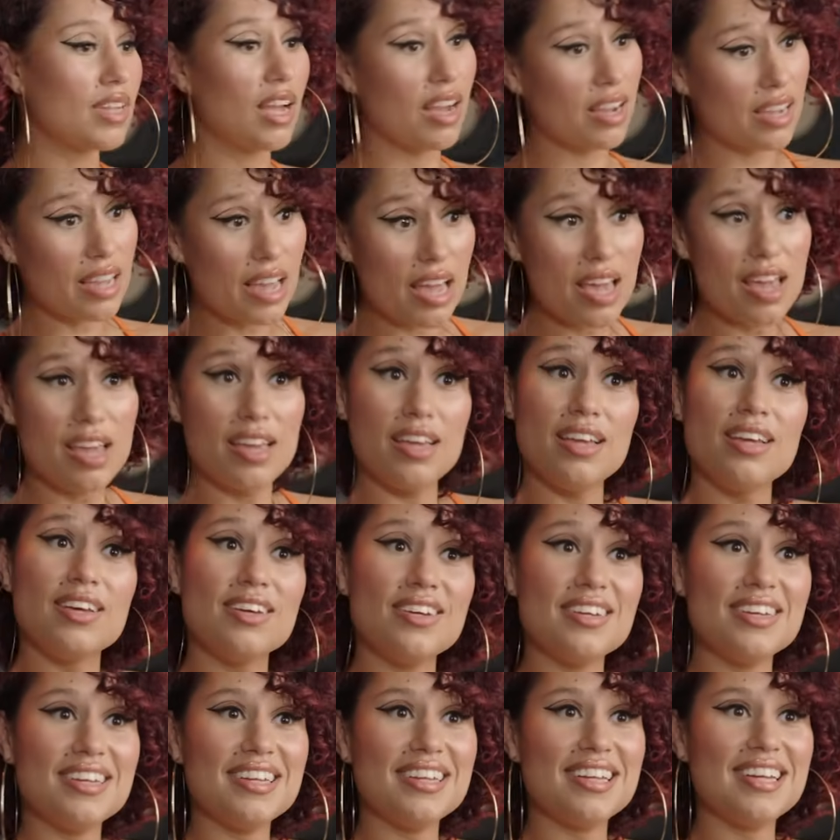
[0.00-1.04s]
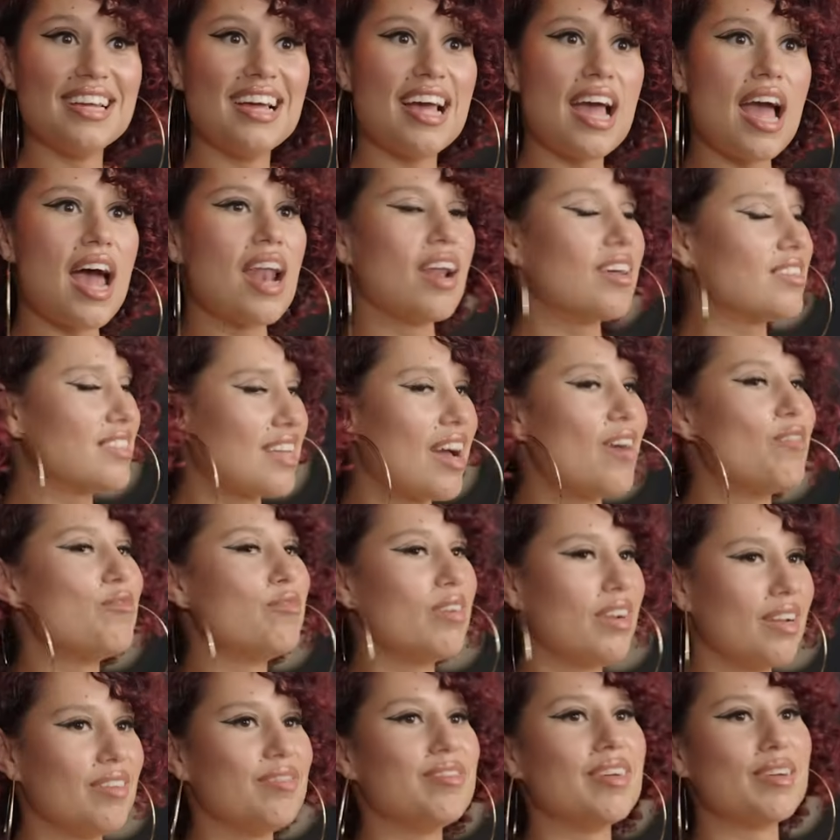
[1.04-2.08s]
okay, and I was like, I
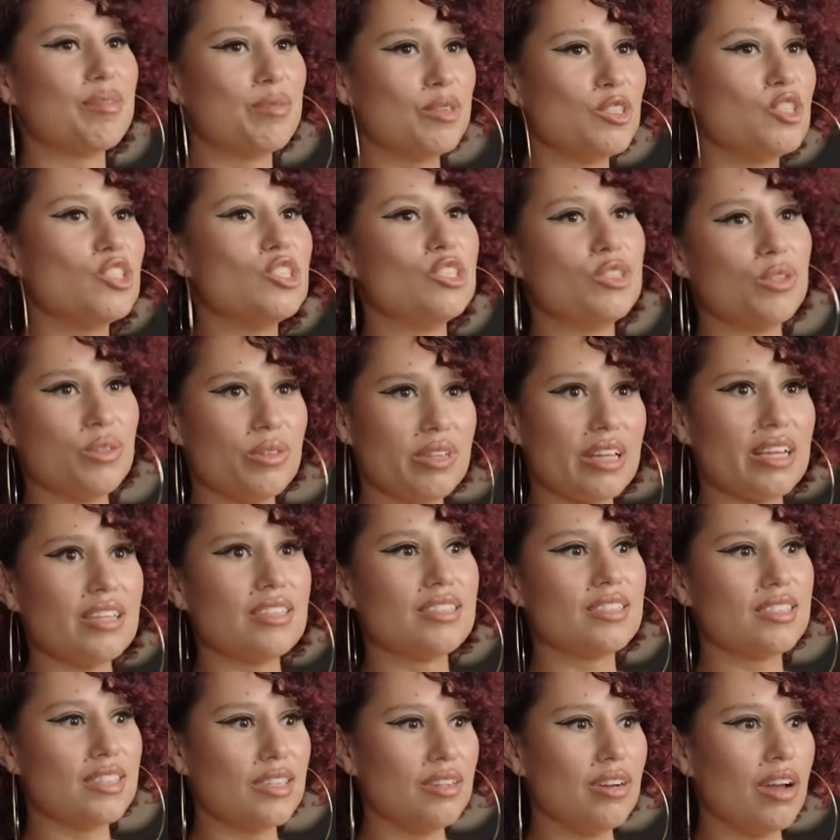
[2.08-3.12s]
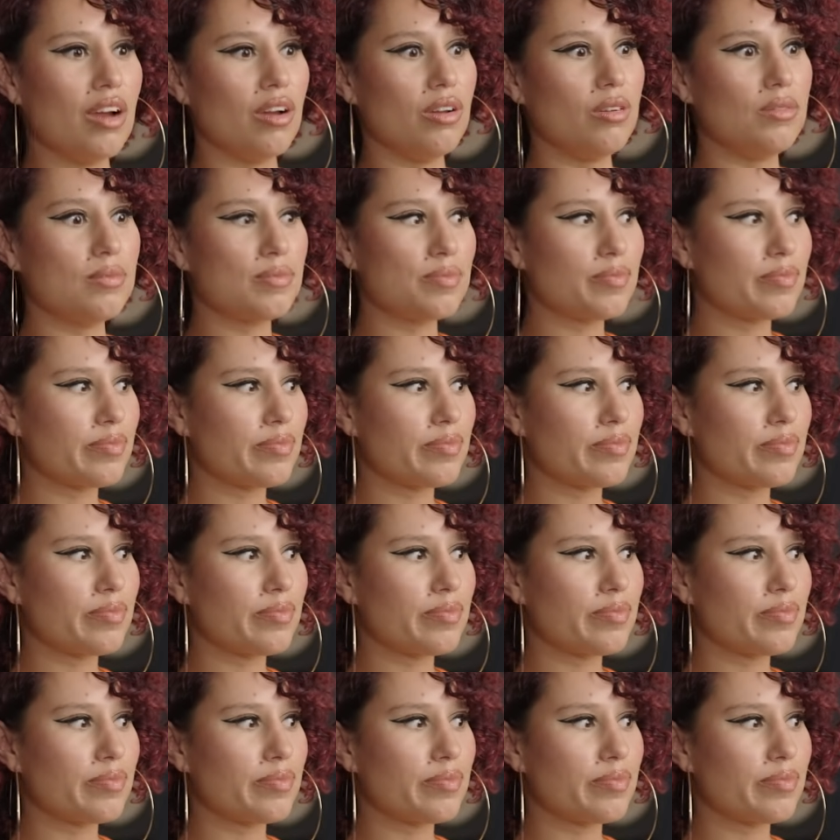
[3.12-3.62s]
really think we should do this, you know.